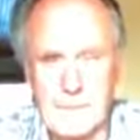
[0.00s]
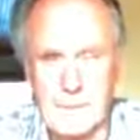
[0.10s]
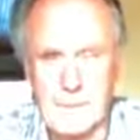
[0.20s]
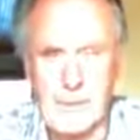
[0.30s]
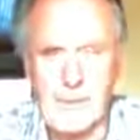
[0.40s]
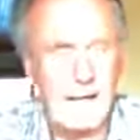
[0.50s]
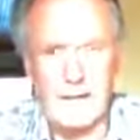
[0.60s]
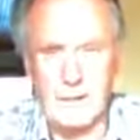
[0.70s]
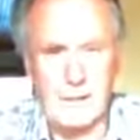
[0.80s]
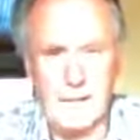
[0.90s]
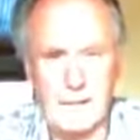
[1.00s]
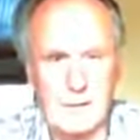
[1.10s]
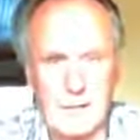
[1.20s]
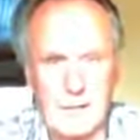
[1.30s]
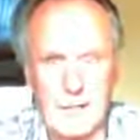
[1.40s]
But no, I had to get all that
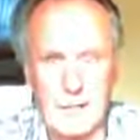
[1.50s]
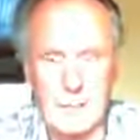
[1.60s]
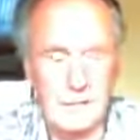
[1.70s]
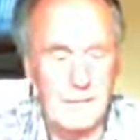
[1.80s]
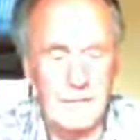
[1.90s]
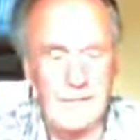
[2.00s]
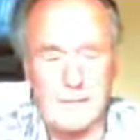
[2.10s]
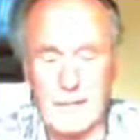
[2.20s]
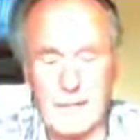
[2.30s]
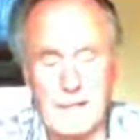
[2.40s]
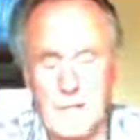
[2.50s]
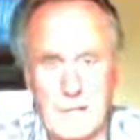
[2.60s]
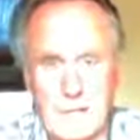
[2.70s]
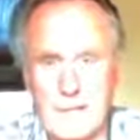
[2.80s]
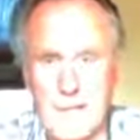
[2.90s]
going again. But listen, when I did the
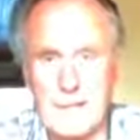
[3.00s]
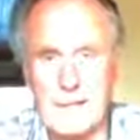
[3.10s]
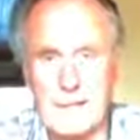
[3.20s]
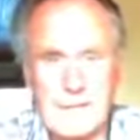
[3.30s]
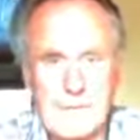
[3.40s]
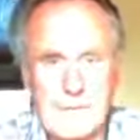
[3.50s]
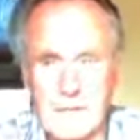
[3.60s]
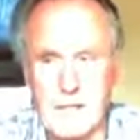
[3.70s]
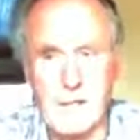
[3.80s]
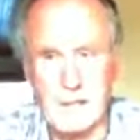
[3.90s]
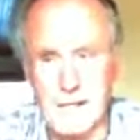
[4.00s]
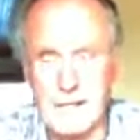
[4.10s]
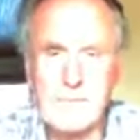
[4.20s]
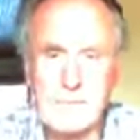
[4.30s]
first event, so that was it.